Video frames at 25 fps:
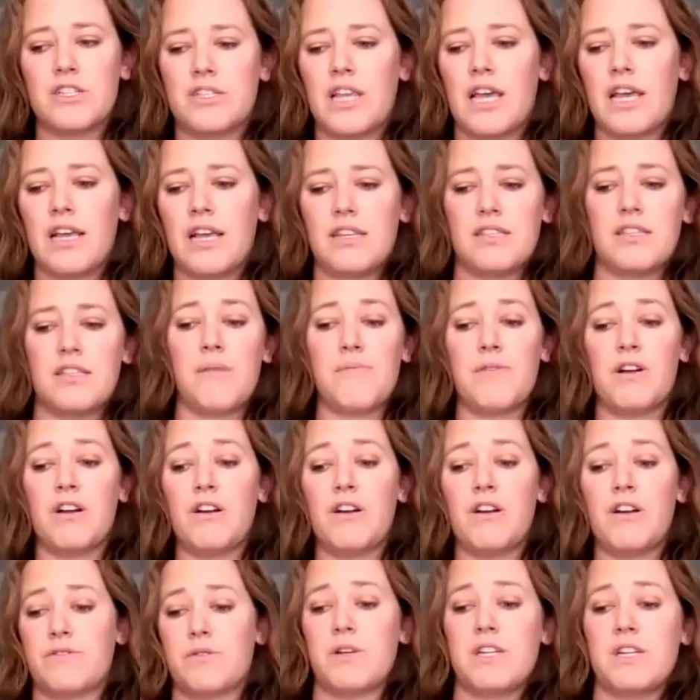just like, summer
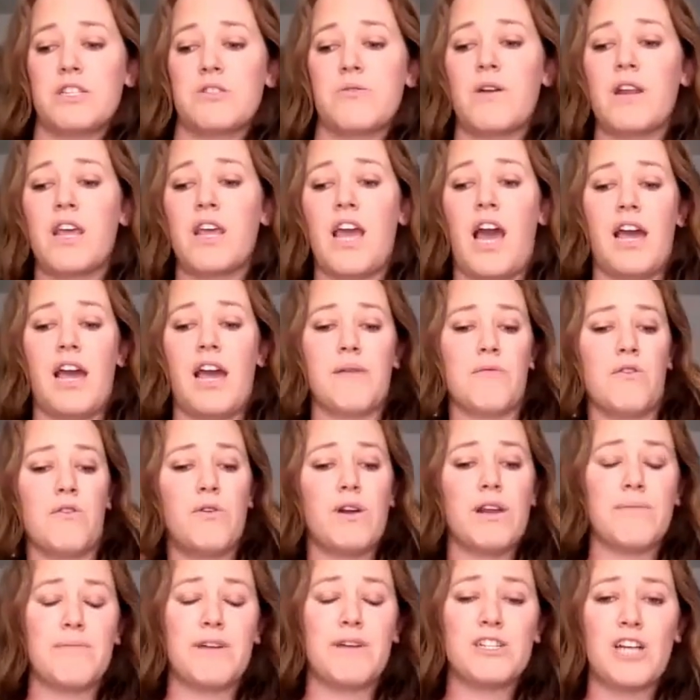of twenty twenty, I'm
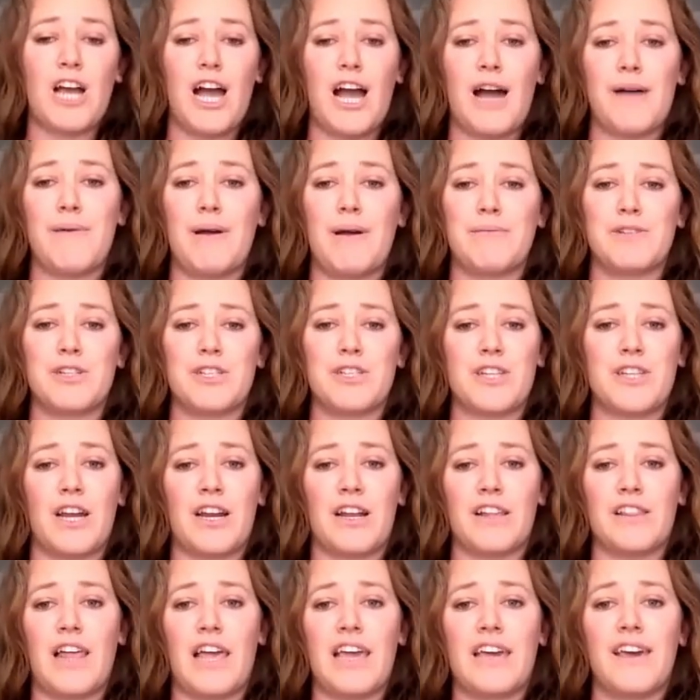quitting my job. I'm just
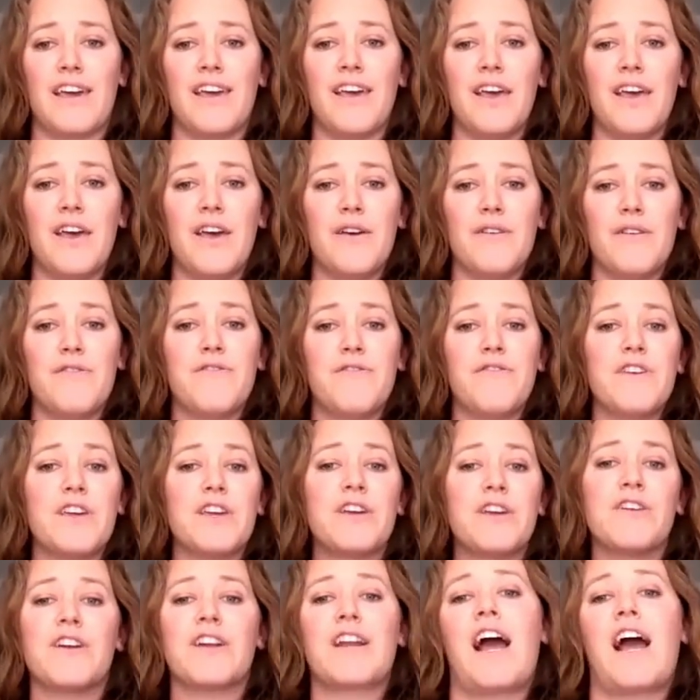gonna like
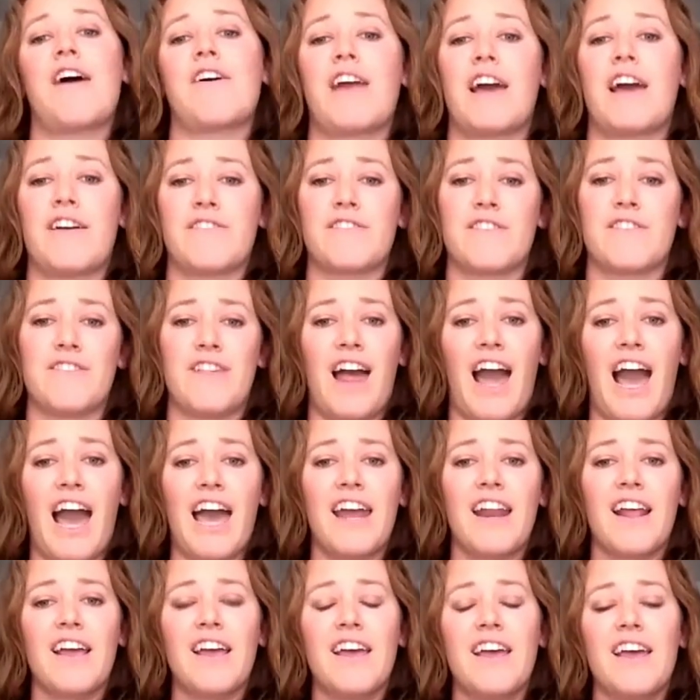figure it out after that.
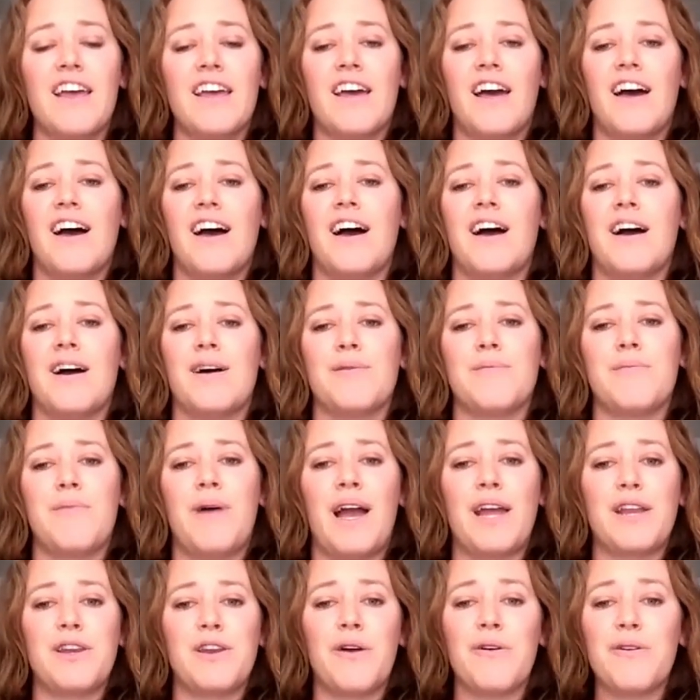Um,
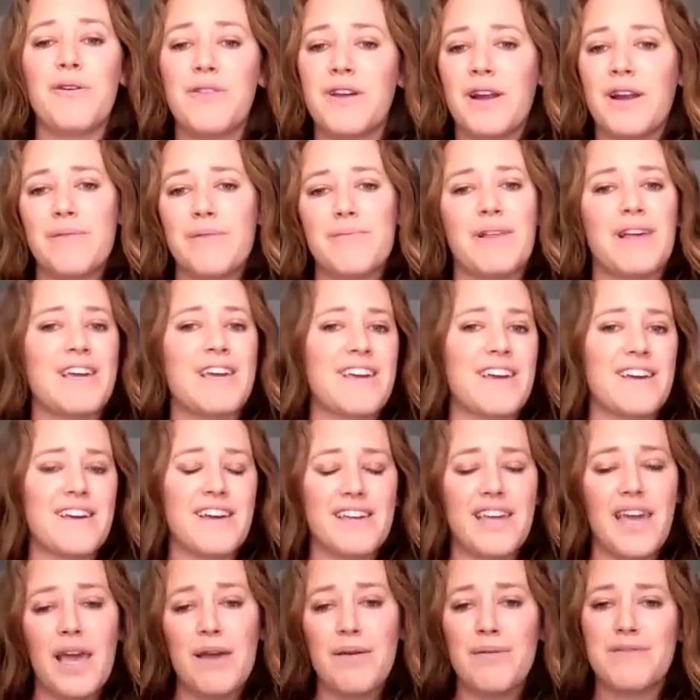I know that I'm like,
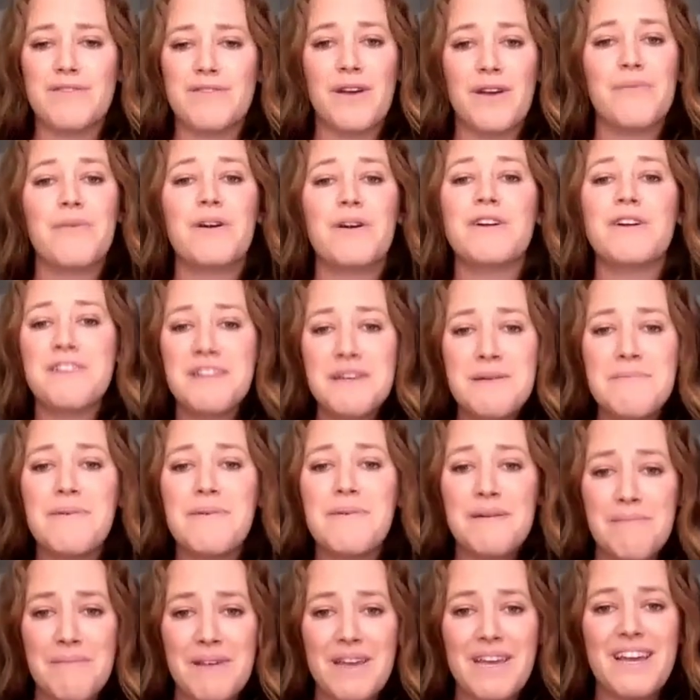a somewhere deep
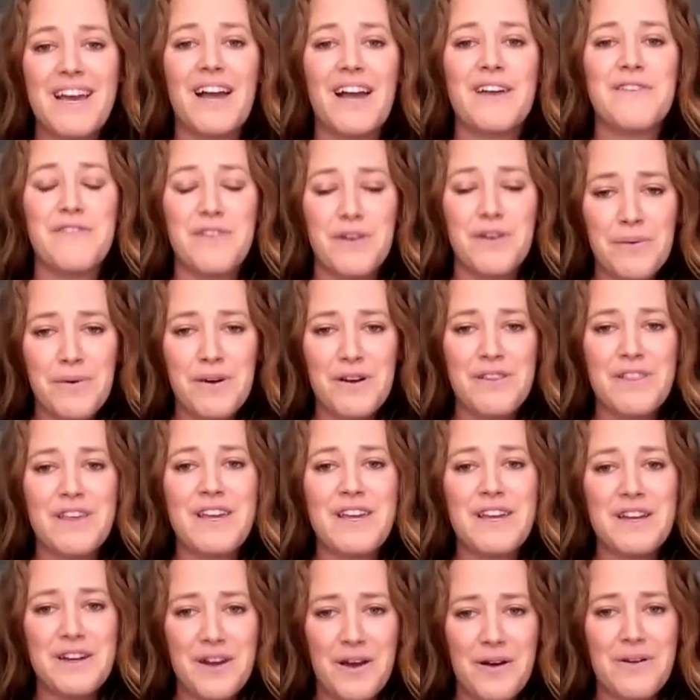in me, I feel
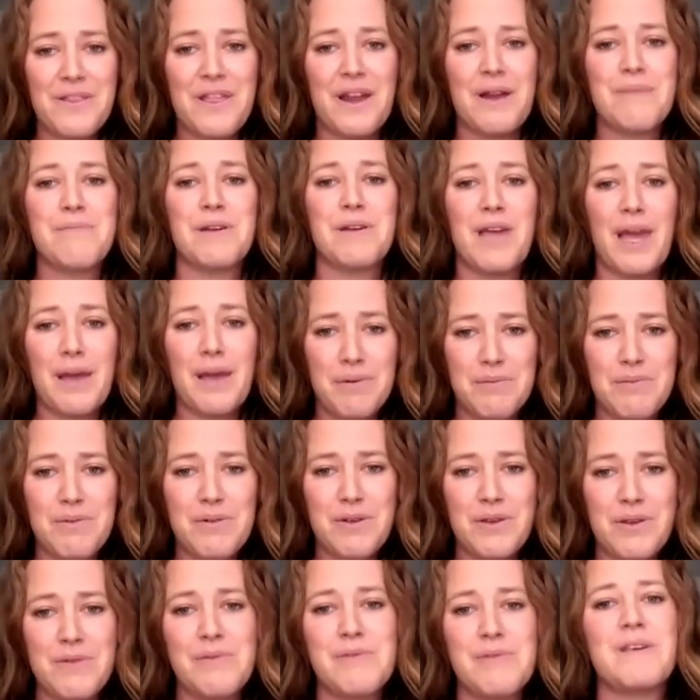worthy and know that I'm a
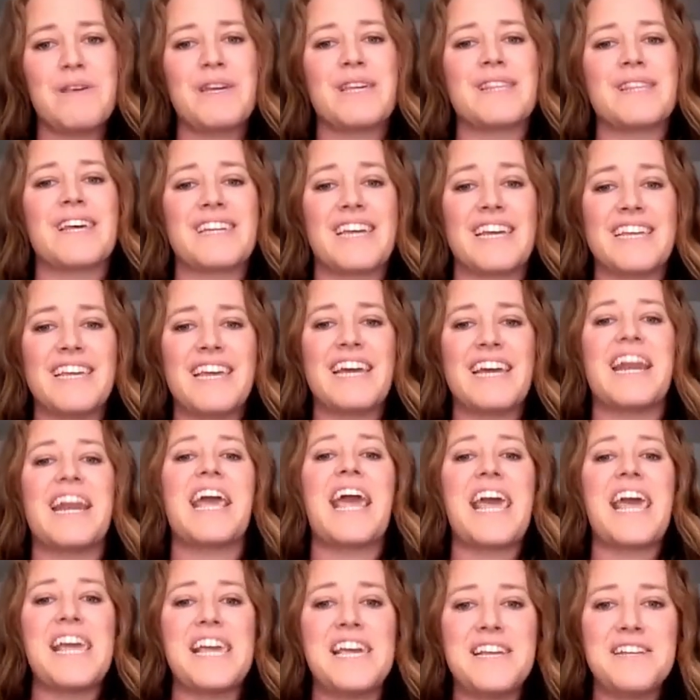capable human being that can get
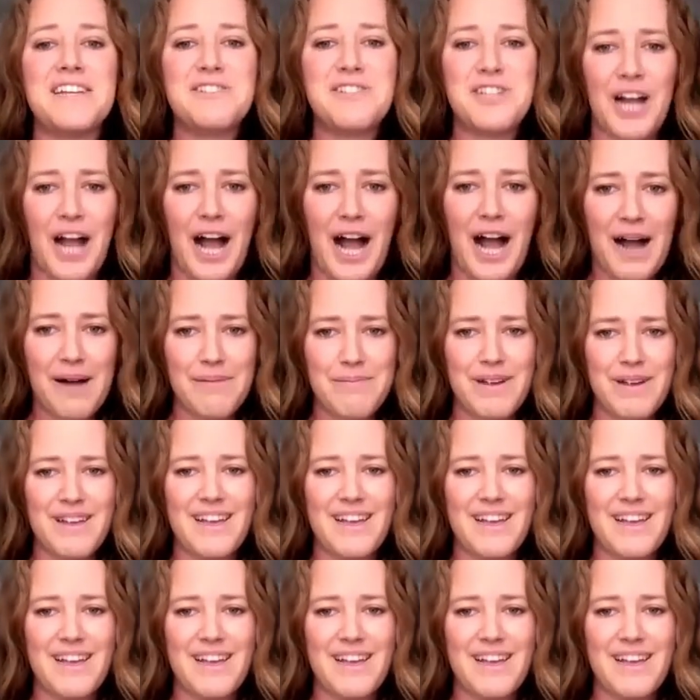a job